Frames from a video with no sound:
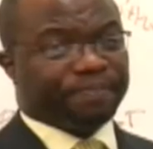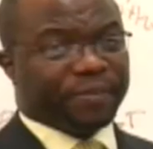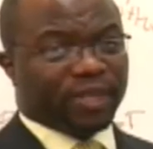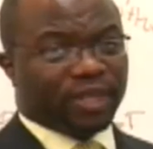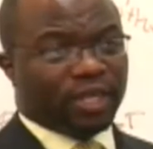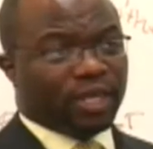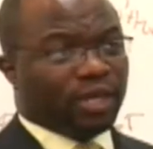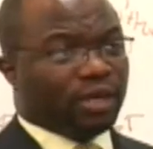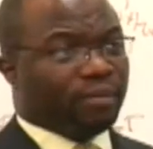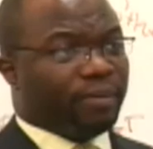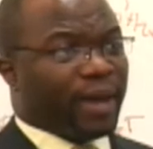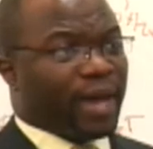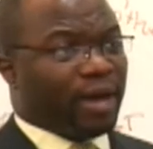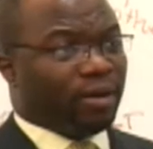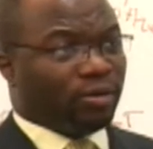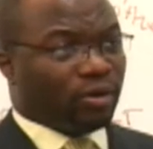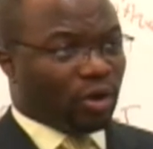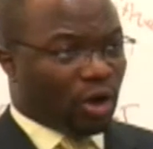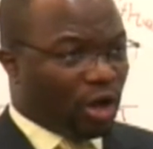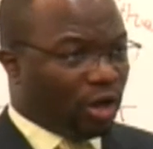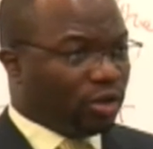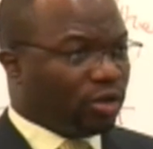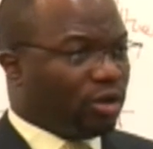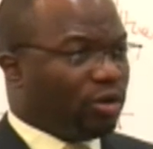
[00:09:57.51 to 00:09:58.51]
think about
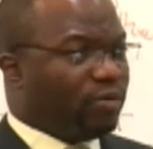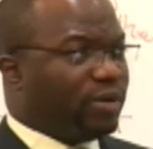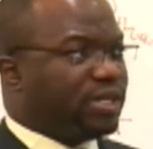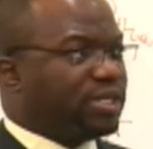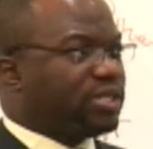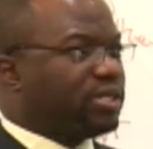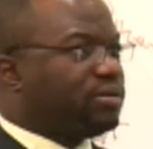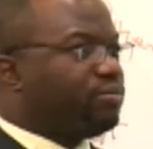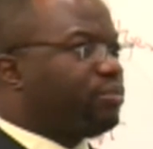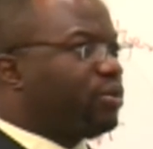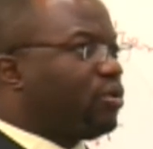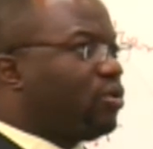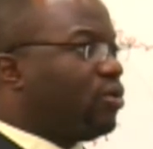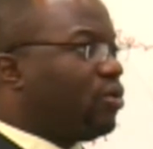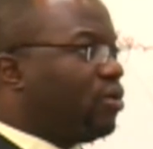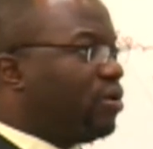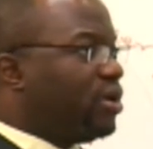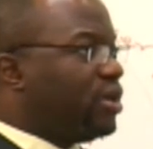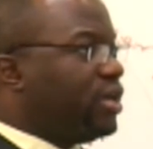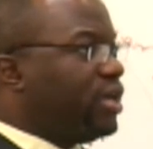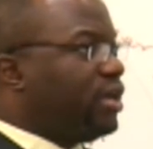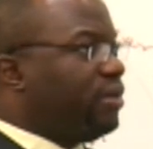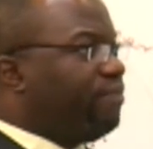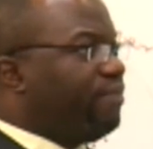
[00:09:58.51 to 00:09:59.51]
ongoing support,
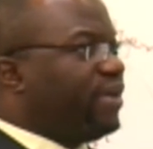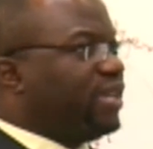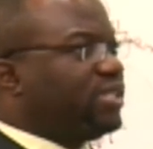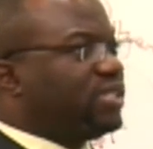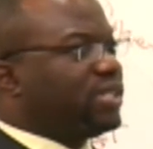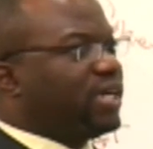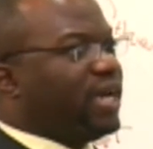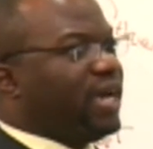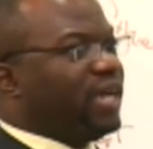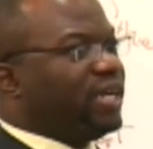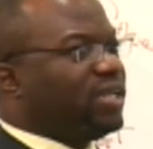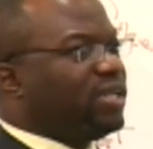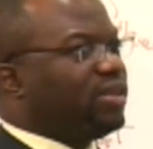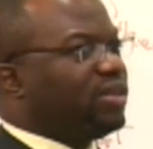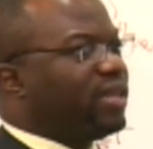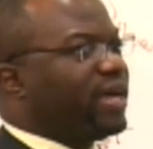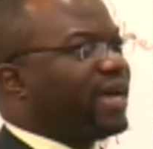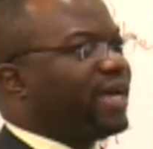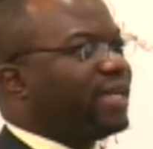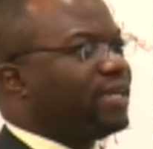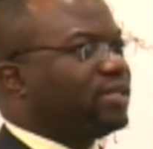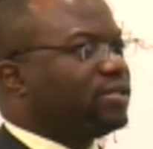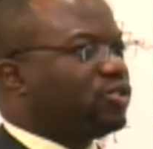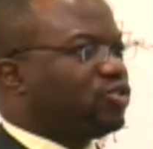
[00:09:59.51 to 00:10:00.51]
maintaining
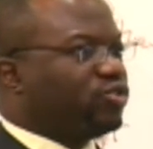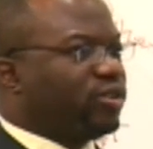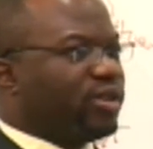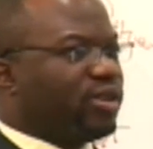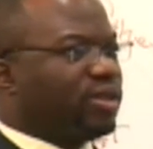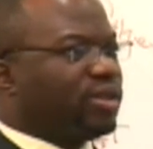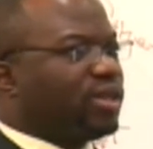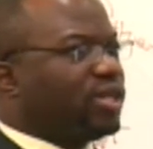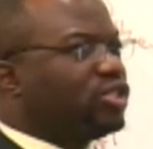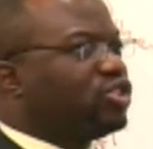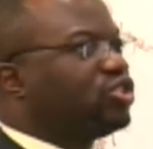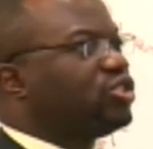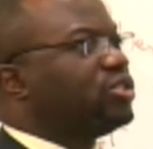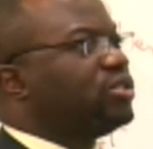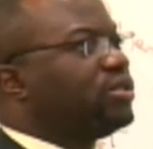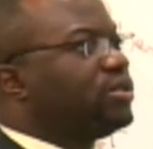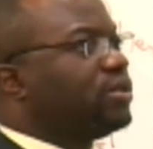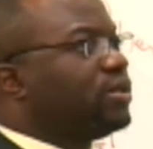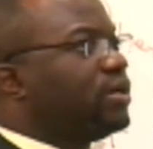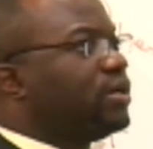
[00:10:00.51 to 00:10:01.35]
that transition.